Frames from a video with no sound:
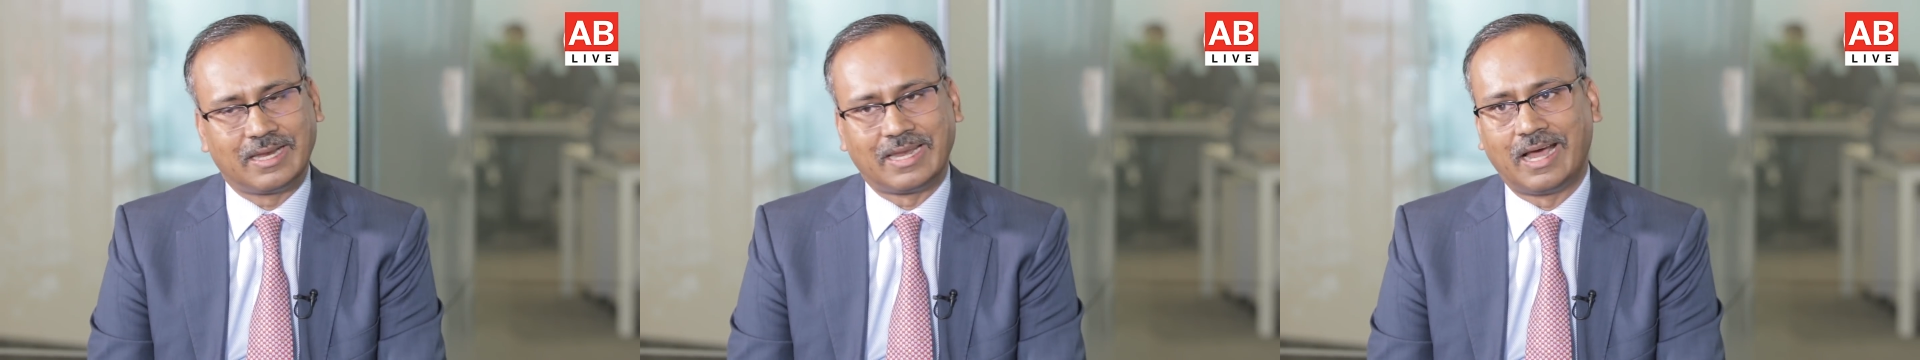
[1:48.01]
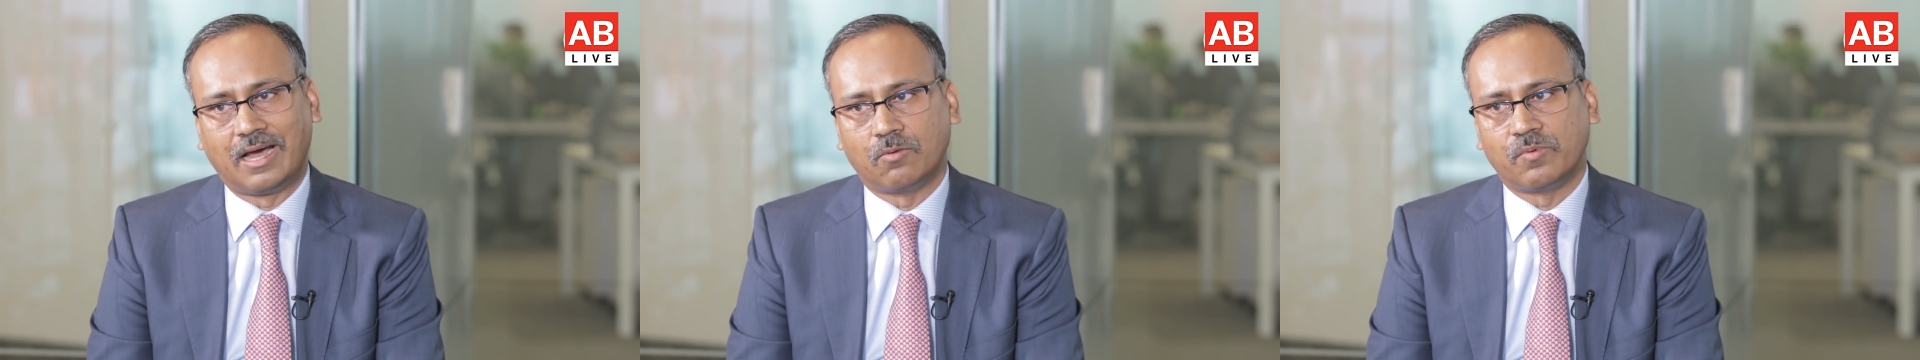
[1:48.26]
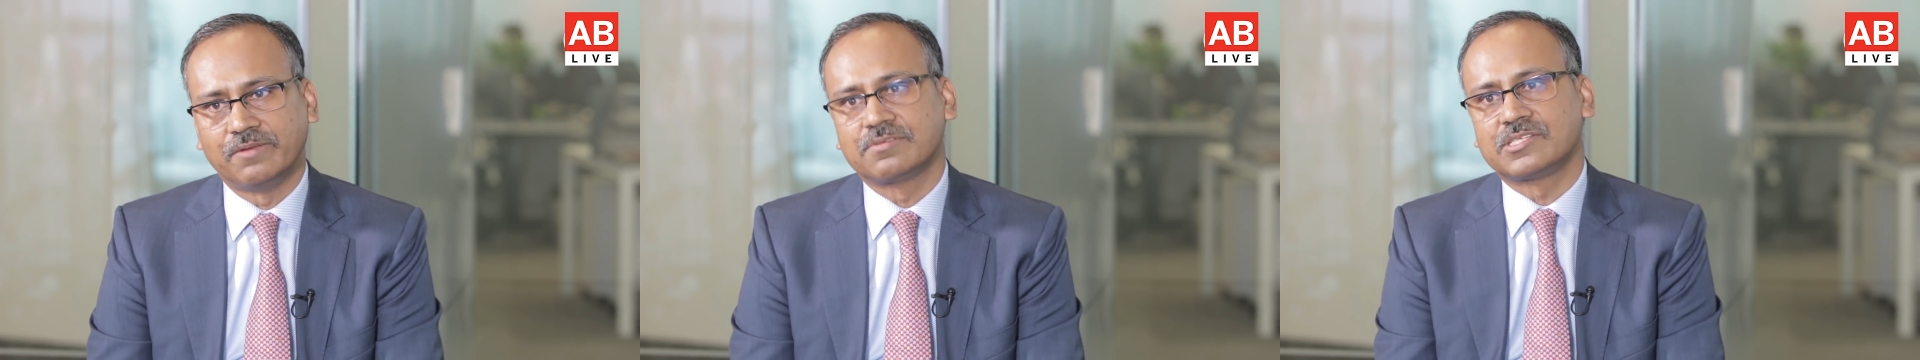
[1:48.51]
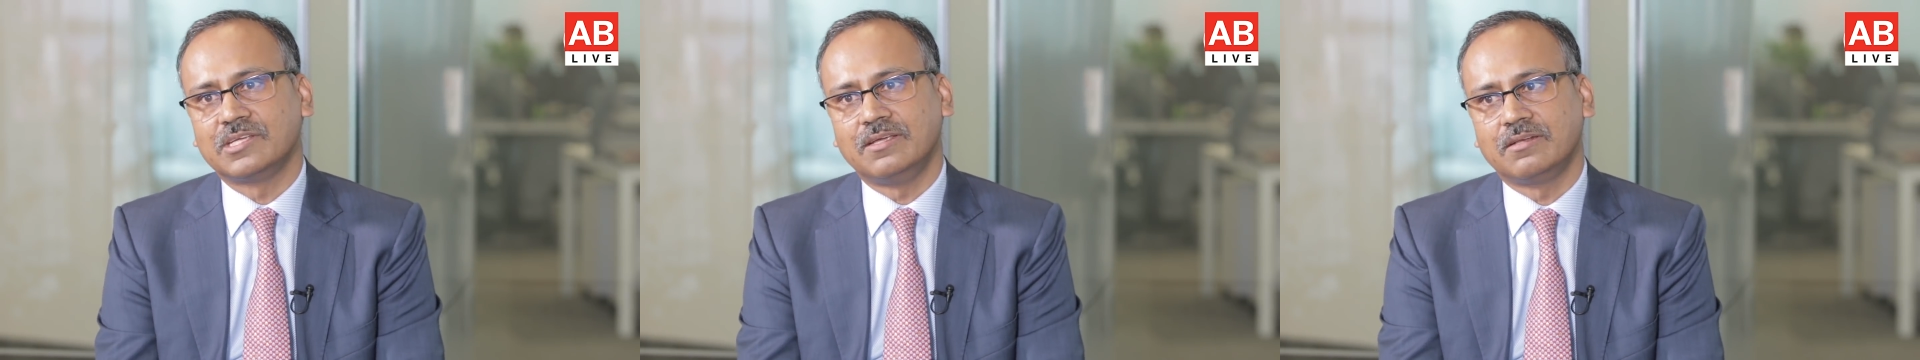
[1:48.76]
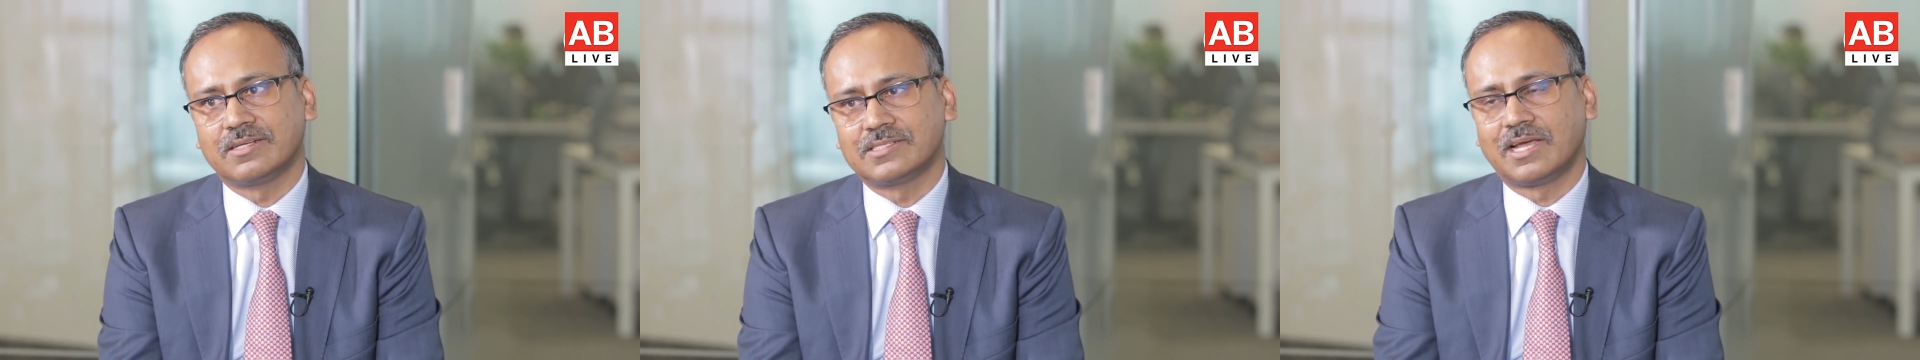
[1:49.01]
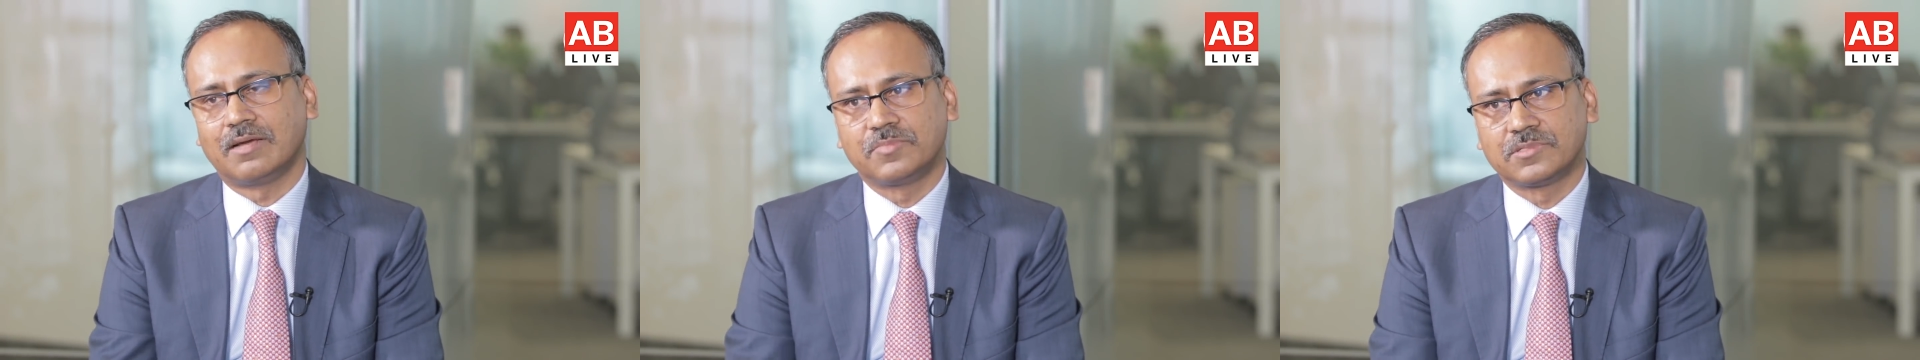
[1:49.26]
Now, we've seen
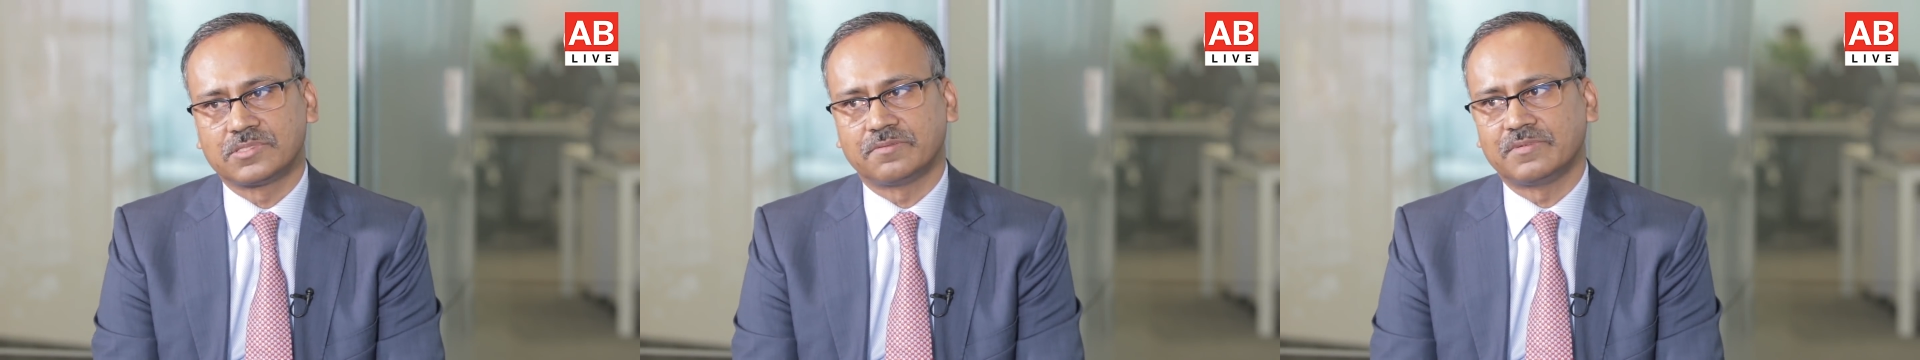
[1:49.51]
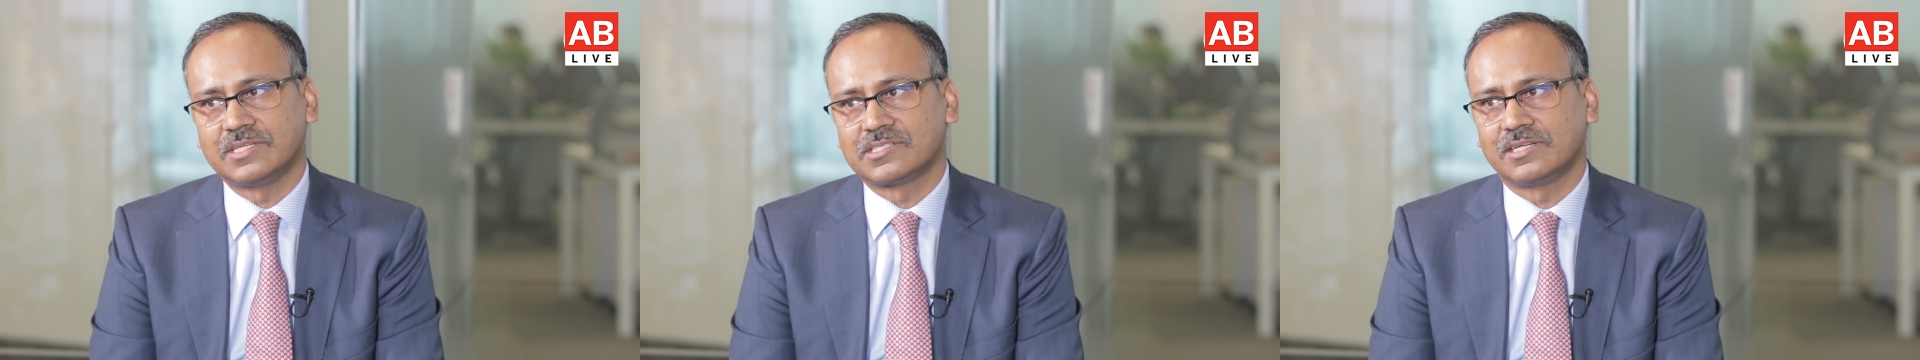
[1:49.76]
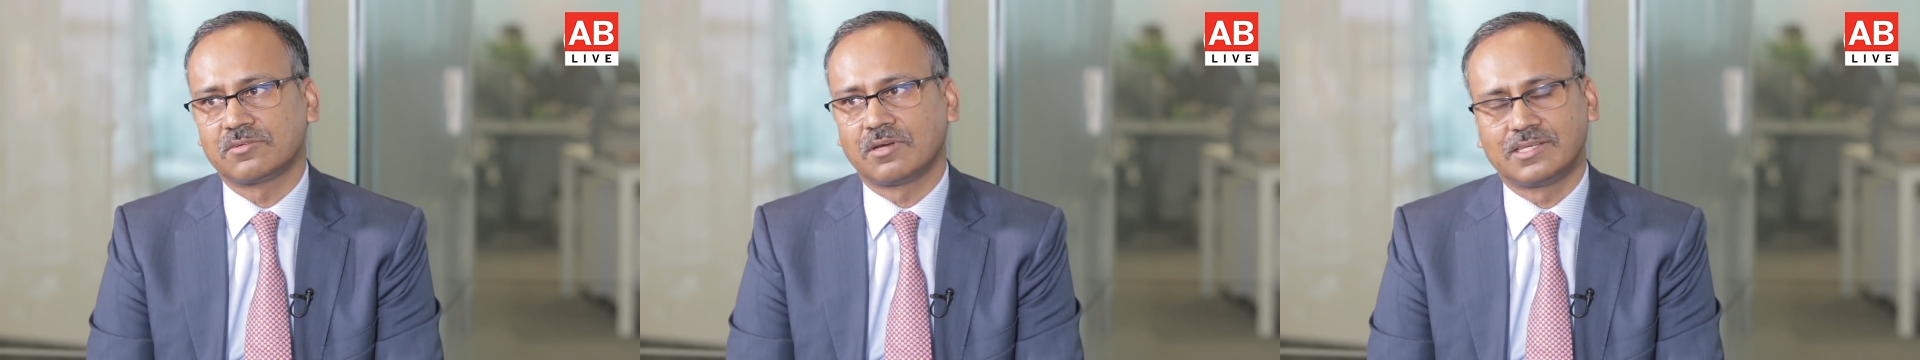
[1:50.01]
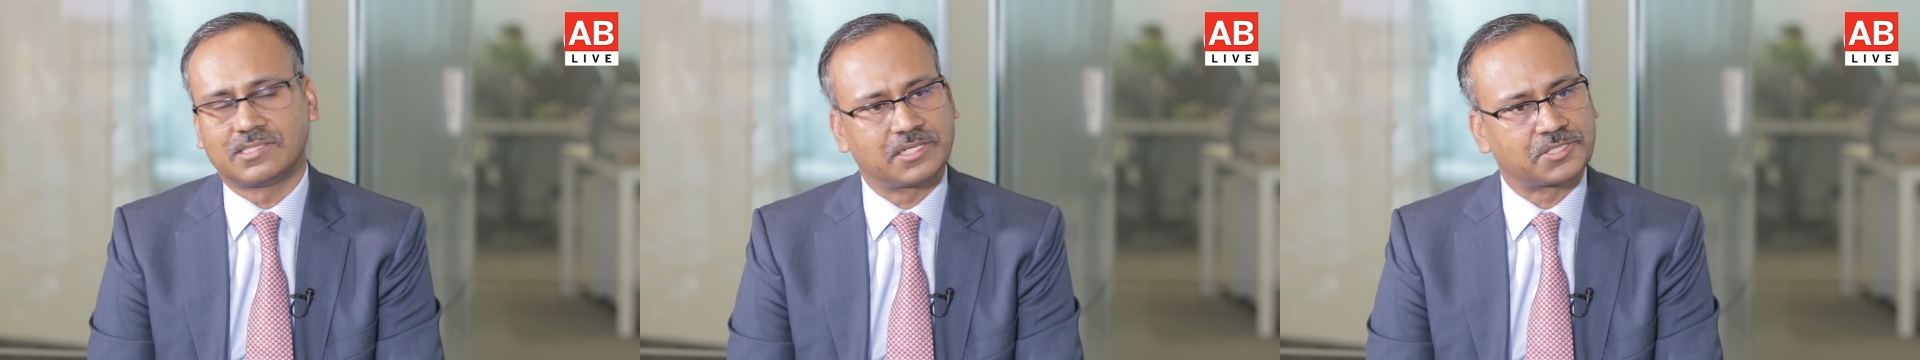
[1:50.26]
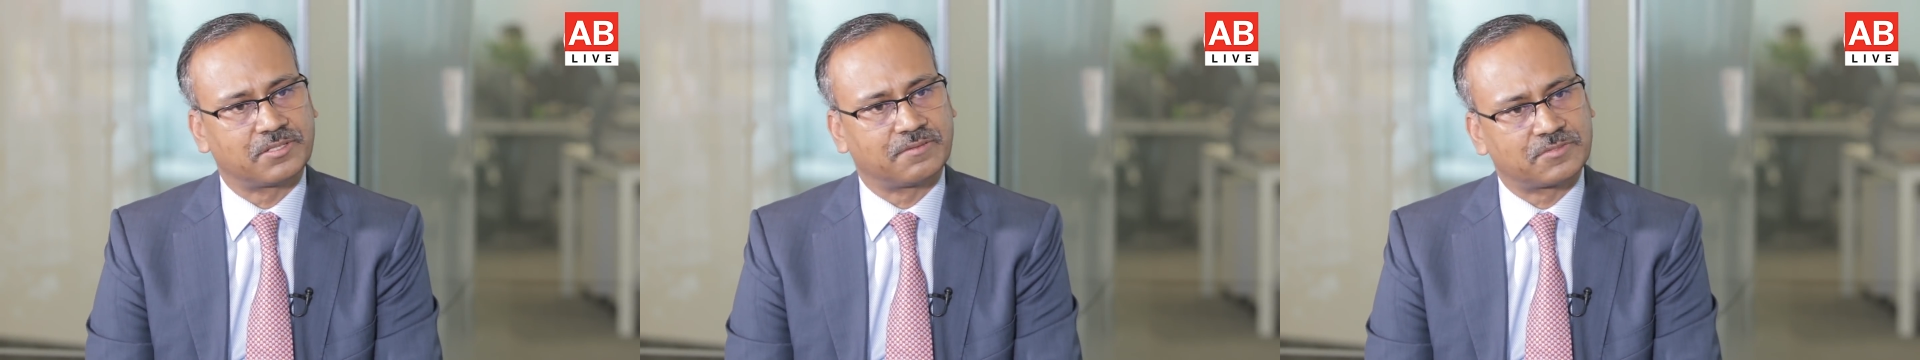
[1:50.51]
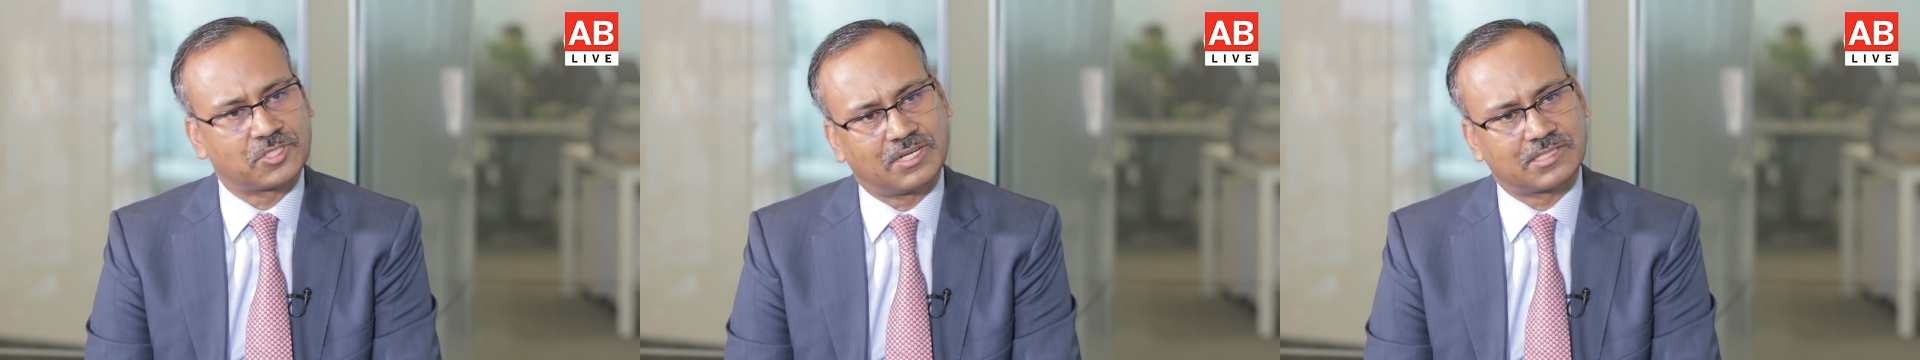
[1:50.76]
examples of decentralization
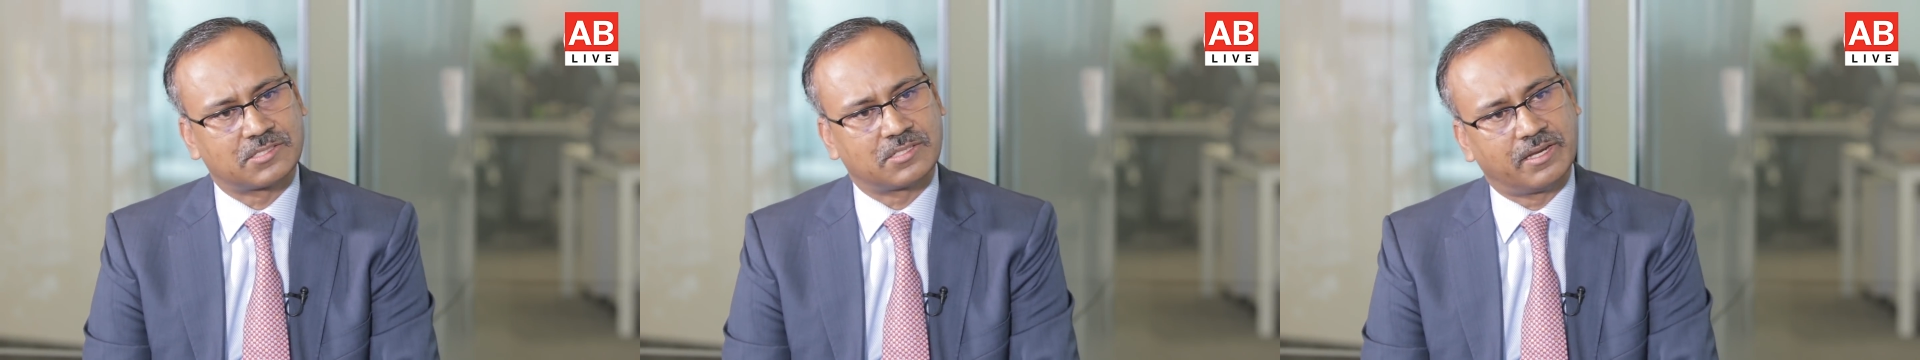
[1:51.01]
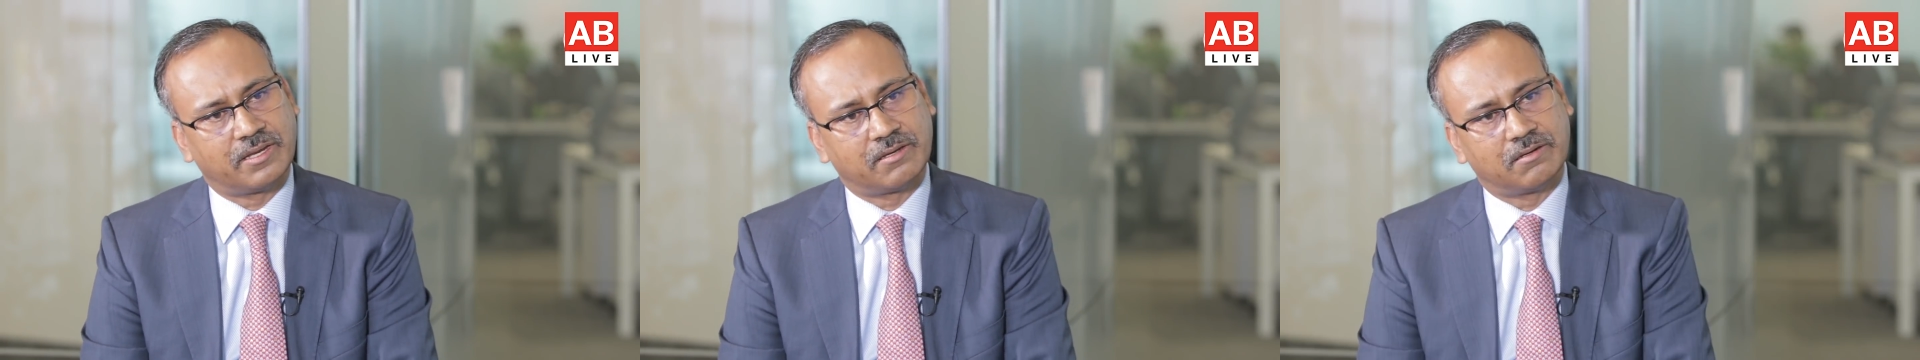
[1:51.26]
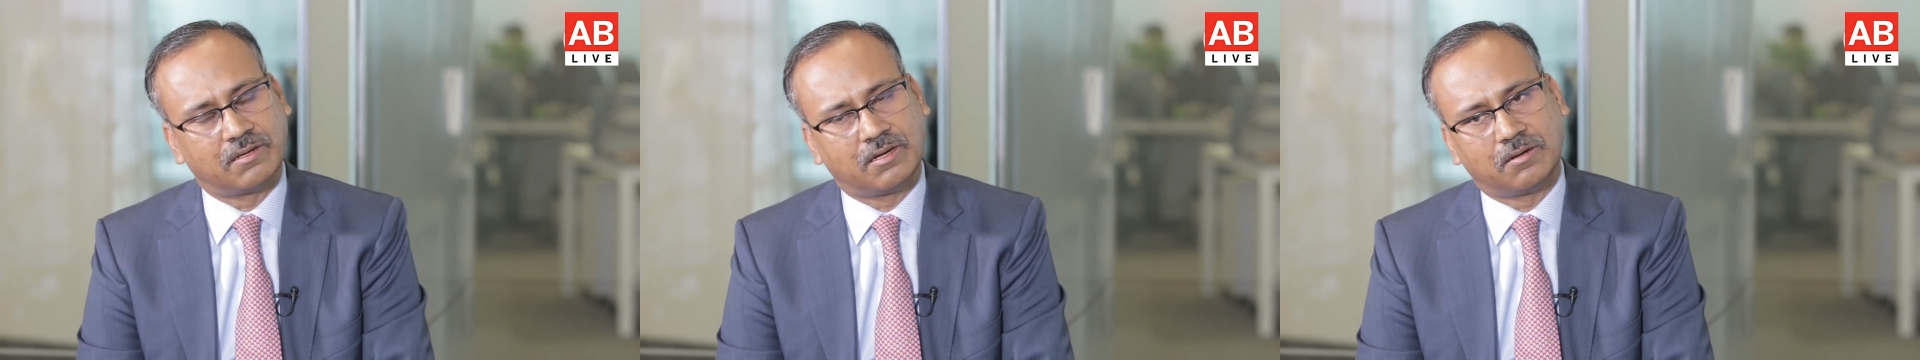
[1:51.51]
of trust in